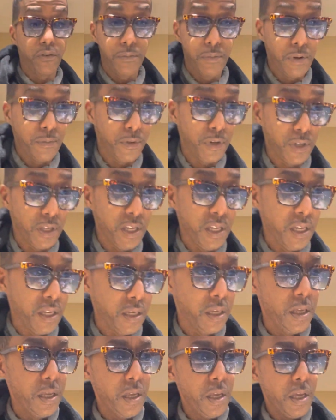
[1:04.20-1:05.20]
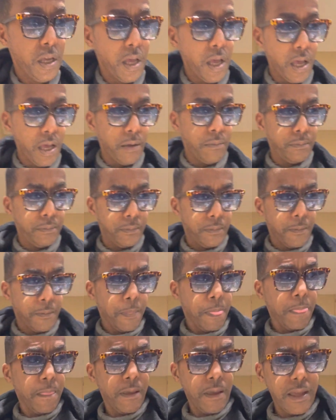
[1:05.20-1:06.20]
remember it again.
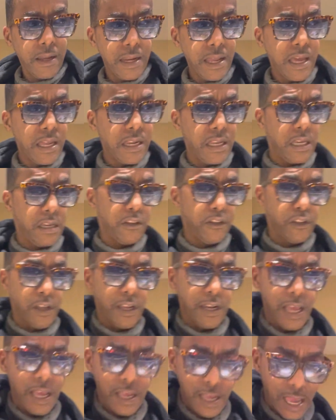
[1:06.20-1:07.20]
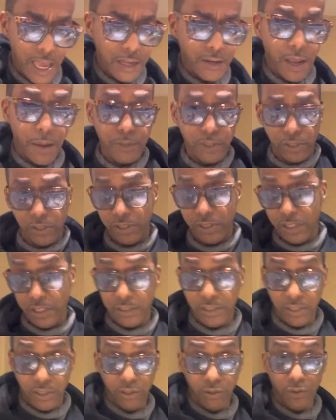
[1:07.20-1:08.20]
And that is, I'm just going to
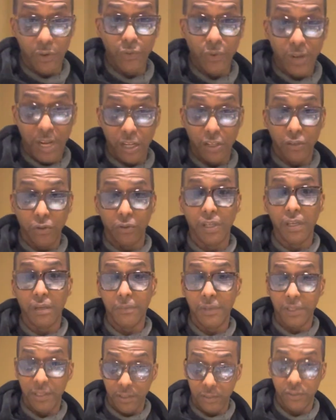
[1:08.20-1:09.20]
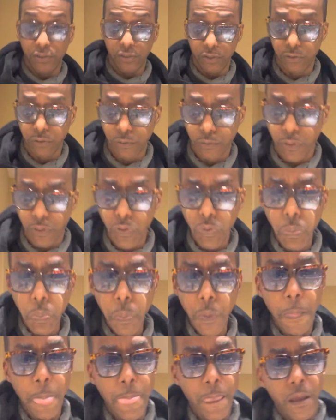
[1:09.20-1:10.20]
tell you what I told him, and this is the truth.
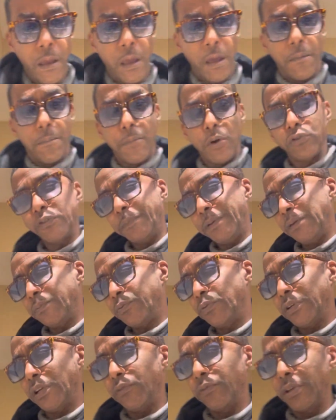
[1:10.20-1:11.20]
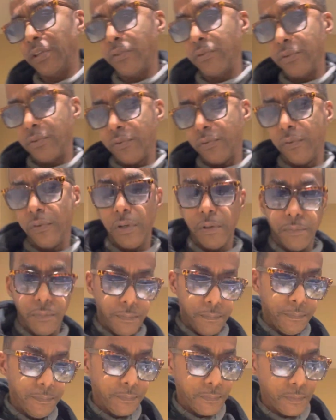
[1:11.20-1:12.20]
Most people, when they read through a
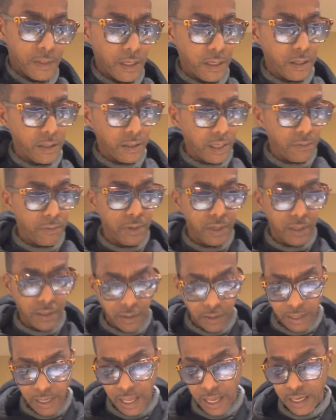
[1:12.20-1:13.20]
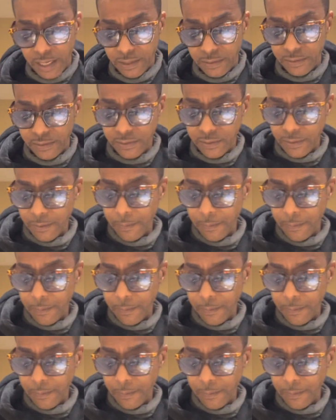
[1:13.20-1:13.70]
script, they read their lines,